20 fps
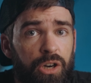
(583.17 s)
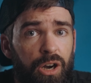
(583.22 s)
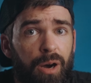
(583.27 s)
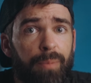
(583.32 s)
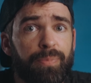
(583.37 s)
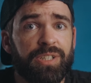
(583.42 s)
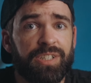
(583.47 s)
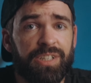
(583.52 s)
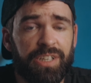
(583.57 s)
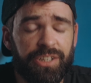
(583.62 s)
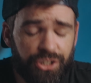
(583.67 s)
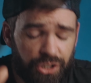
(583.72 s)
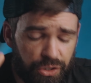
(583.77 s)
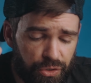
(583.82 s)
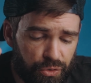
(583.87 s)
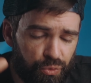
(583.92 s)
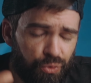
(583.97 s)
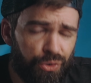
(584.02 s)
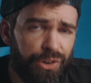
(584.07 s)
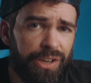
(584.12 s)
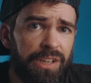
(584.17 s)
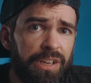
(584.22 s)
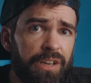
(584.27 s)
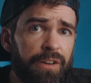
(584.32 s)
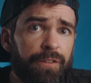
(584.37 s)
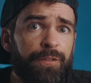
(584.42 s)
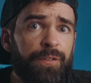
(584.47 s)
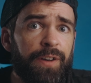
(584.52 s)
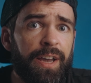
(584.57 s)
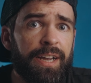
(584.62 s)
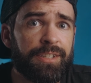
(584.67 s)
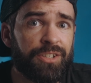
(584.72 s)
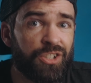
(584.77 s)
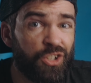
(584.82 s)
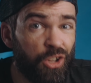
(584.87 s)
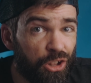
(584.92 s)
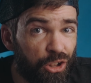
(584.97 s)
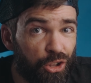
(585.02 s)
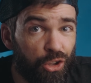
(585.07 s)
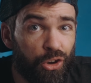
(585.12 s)
composition really affects
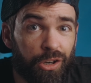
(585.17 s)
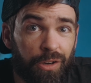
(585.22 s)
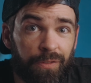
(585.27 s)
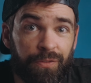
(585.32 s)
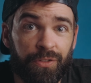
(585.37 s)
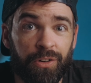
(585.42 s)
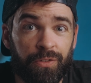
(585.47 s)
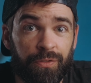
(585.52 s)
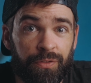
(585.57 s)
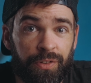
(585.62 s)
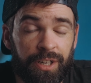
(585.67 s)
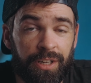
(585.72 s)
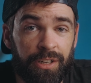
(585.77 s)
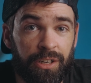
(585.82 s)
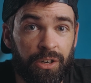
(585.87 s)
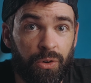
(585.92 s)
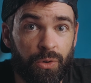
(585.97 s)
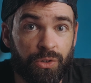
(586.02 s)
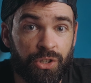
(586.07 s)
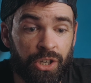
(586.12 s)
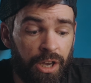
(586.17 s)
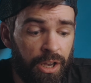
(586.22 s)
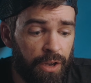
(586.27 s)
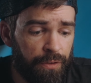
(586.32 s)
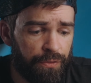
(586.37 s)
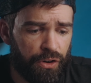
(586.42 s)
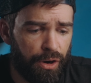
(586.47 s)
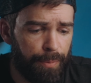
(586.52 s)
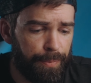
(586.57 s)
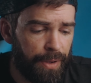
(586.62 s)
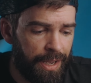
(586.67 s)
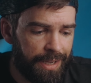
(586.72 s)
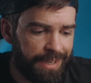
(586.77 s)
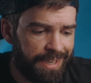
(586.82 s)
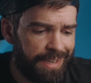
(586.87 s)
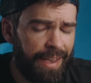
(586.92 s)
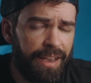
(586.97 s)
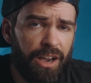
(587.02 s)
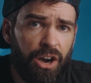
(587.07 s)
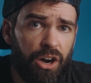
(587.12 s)
the look of your videos, from
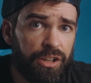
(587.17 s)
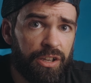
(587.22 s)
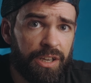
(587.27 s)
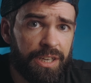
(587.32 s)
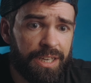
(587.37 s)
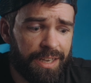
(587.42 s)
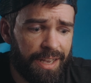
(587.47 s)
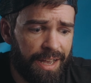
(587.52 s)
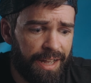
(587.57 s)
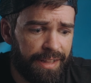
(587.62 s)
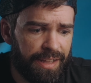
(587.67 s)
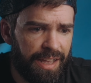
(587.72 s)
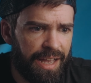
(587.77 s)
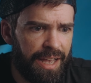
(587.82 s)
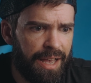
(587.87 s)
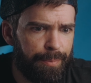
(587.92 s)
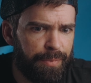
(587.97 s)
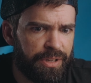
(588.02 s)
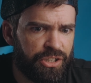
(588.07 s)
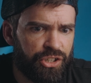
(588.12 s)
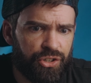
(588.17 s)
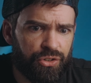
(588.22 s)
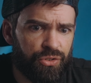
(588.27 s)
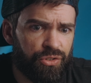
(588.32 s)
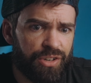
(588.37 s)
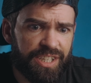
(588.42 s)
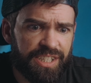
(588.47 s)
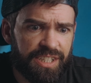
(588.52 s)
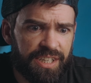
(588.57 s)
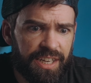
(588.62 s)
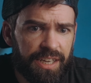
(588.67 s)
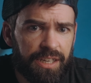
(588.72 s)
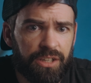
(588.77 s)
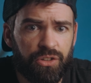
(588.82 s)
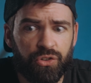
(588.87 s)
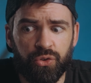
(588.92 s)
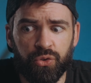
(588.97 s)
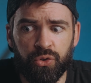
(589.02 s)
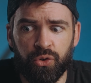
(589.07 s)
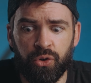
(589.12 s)
chaotic and amateuristic
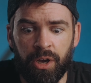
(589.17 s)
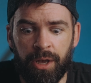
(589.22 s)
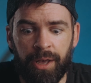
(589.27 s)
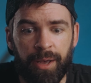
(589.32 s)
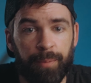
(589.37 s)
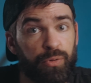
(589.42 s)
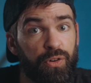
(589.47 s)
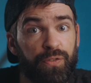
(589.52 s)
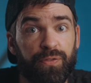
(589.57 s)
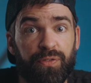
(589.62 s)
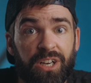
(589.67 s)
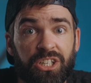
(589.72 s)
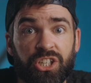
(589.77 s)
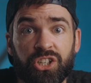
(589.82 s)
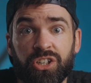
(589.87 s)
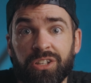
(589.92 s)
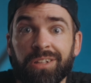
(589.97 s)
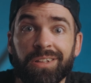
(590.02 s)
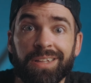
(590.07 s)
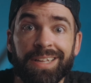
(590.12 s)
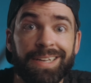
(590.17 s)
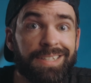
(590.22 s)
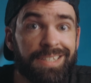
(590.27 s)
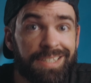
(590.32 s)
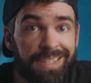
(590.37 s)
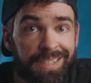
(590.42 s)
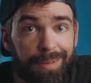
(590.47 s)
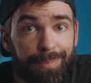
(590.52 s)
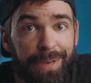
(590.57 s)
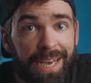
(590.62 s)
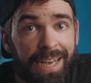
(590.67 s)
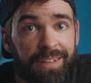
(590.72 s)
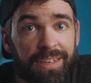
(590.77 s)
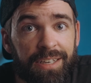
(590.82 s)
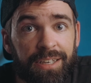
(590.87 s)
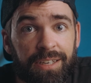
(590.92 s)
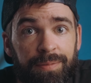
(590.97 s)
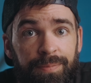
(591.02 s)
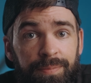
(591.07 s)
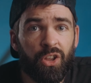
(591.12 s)
to professional and
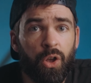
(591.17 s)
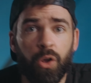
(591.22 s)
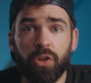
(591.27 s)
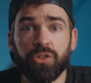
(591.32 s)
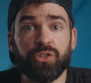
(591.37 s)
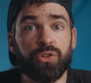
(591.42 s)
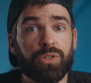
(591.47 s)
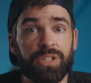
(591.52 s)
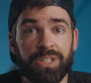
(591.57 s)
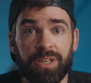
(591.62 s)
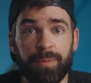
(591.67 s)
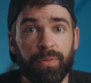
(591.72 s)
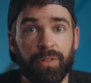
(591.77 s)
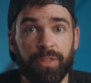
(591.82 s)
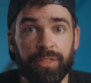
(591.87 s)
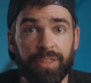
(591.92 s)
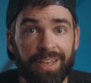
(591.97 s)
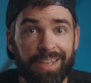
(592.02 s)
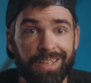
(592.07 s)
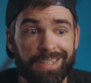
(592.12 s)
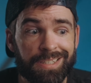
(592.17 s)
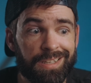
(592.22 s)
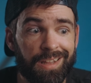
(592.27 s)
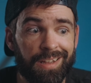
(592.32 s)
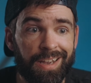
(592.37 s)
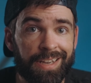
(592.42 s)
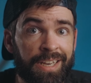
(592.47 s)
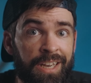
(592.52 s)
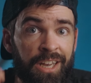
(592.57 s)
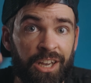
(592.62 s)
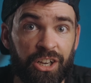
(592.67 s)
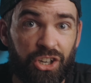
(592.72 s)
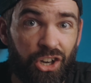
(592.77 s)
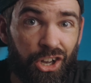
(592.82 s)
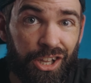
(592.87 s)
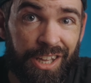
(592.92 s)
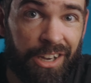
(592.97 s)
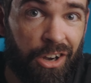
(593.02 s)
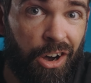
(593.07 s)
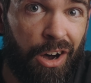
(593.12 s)
cinematic. Also simple things like
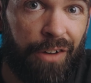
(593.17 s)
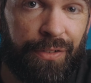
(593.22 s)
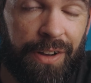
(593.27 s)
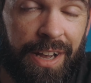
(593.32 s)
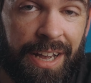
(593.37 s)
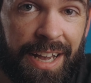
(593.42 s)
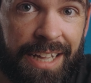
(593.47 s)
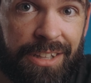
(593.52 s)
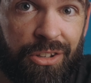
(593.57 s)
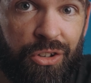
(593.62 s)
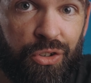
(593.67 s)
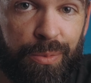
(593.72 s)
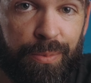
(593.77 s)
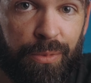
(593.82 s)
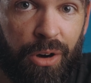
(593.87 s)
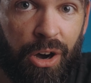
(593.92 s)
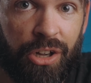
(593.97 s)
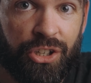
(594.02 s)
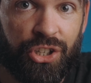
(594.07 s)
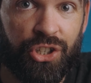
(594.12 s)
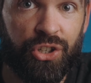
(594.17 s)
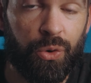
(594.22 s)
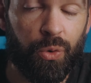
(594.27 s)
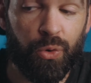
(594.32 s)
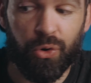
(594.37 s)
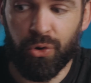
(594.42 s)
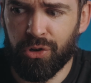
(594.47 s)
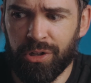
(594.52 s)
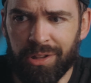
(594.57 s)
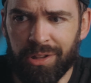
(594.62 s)
cutting off a head too much or